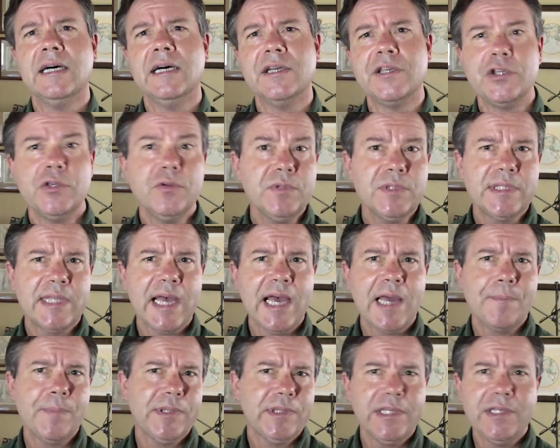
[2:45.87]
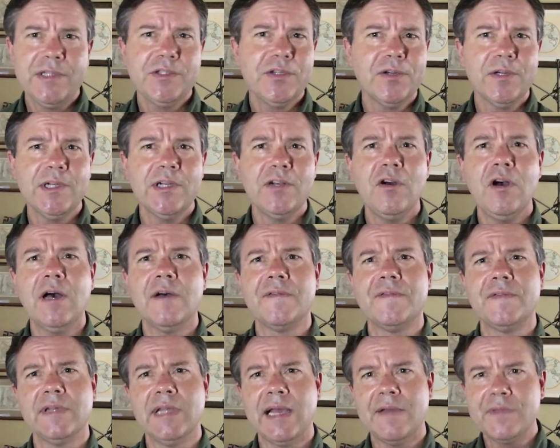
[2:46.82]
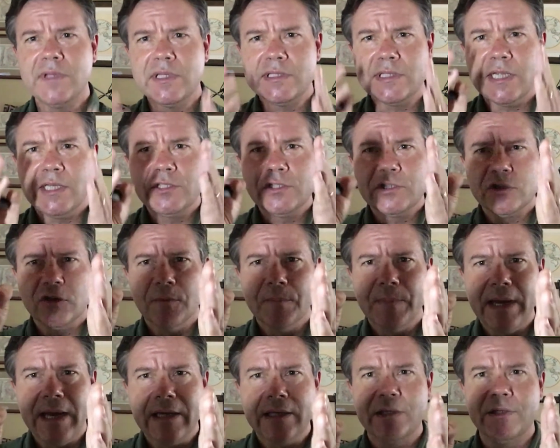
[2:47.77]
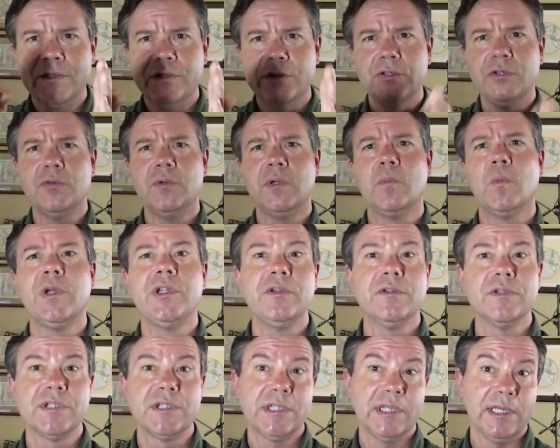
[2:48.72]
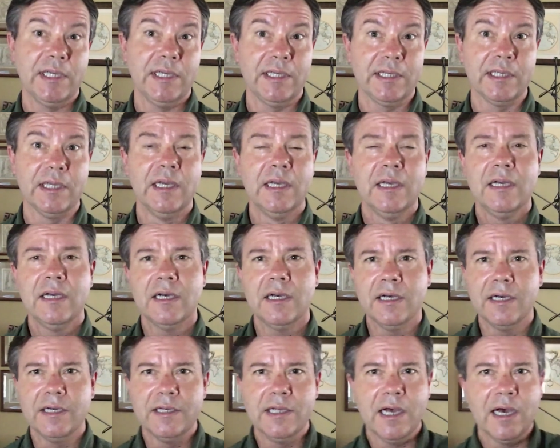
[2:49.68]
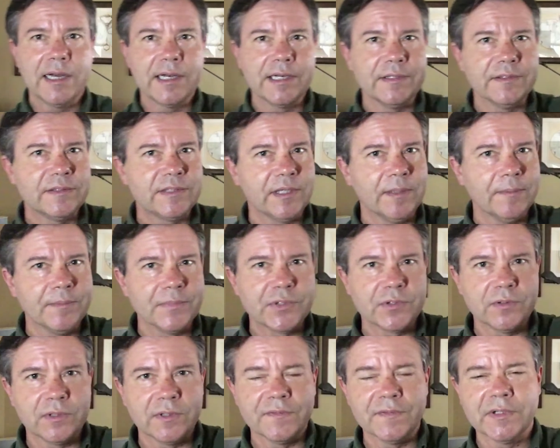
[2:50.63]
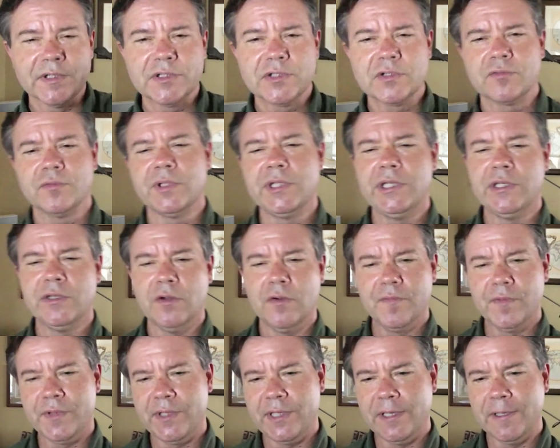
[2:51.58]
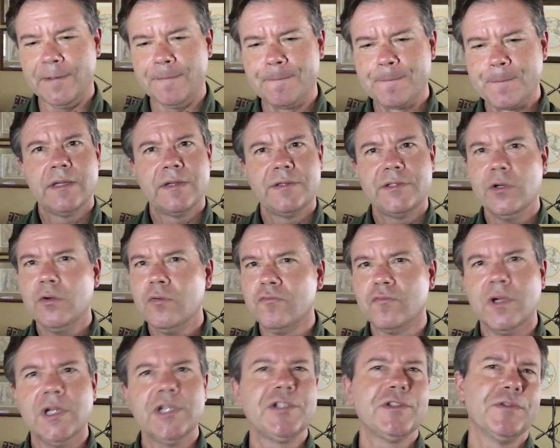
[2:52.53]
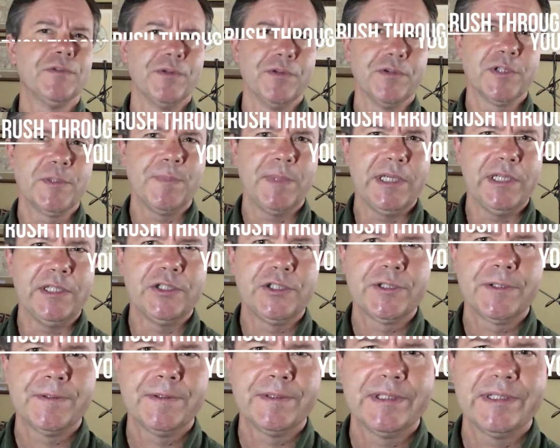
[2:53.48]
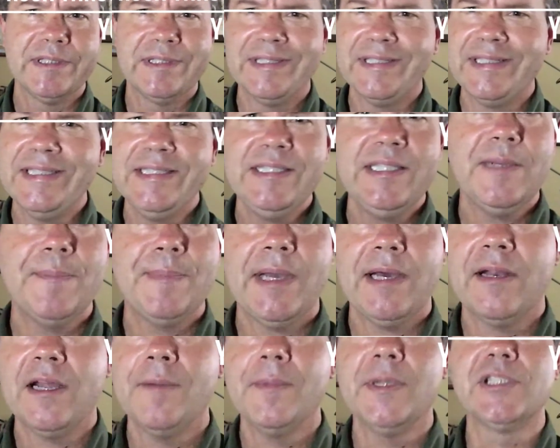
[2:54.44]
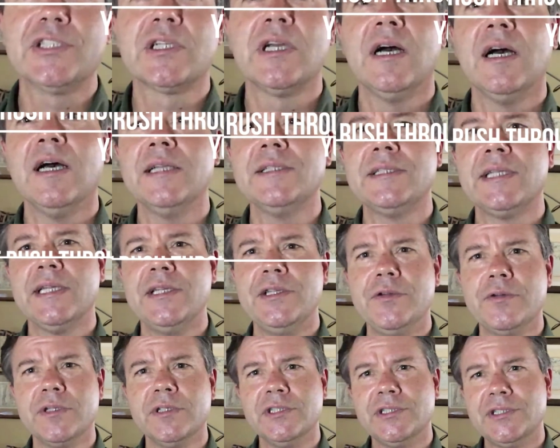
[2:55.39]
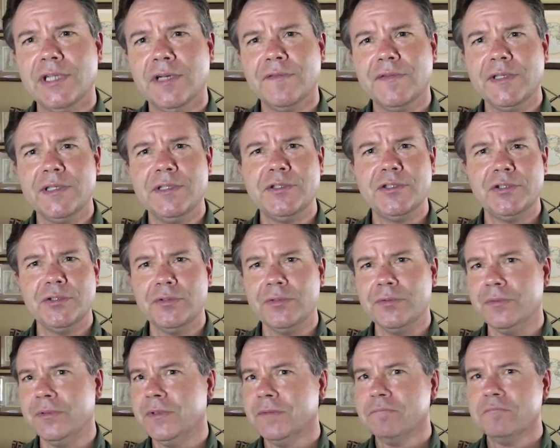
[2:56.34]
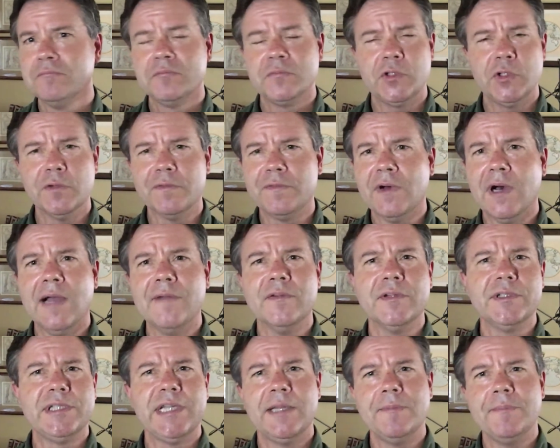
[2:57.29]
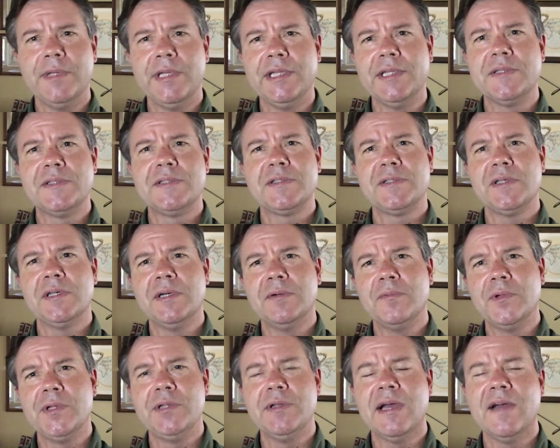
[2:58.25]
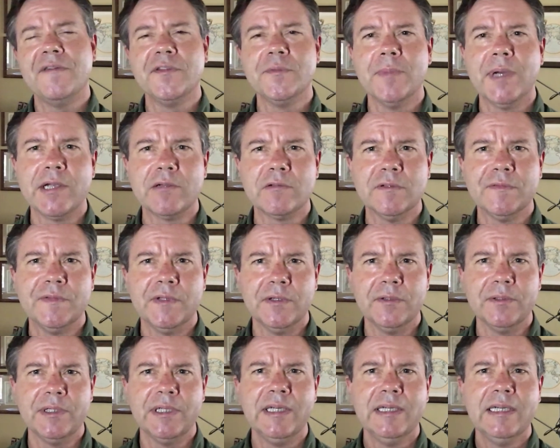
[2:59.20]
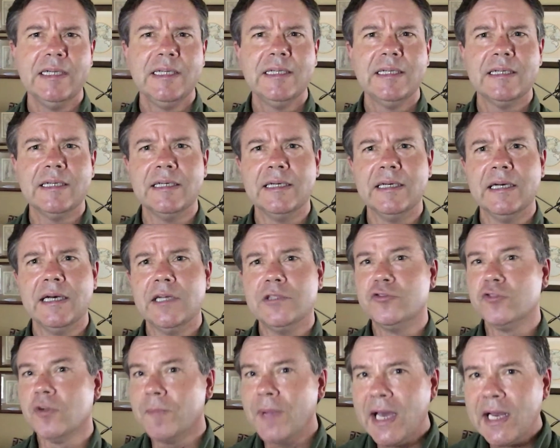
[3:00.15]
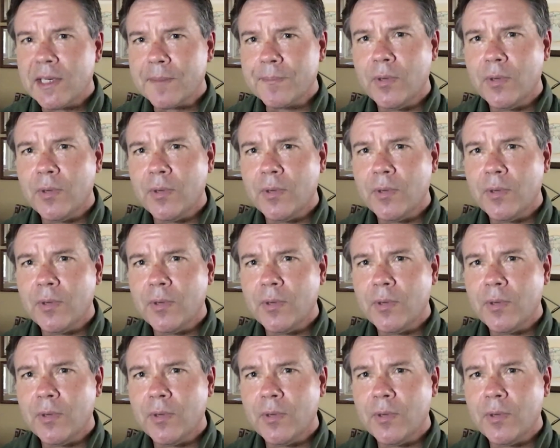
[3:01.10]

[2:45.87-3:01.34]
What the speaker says: use that, but then turn it off and have the attention go back at you and what you're saying, not at some sort of a screen over there. Don't rush through your speech. It isn't about how much content you can shove into your 5 or 10 minutes when you have the microphone. A dramatic